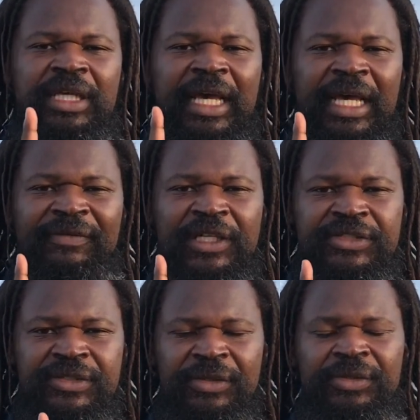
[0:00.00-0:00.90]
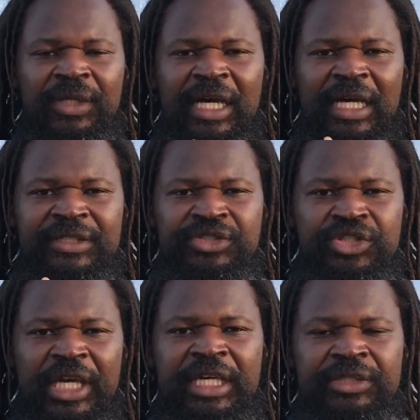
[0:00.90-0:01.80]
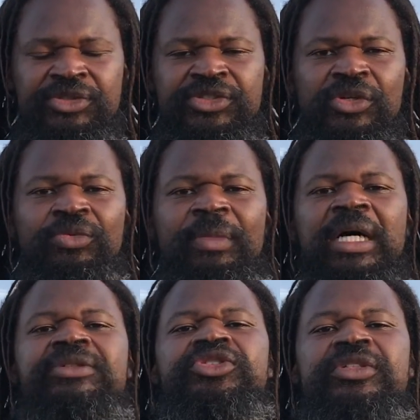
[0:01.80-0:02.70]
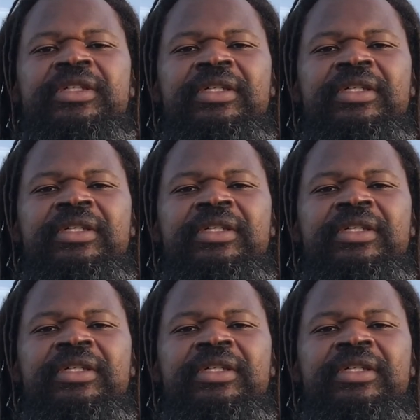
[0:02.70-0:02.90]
have externalized change so much.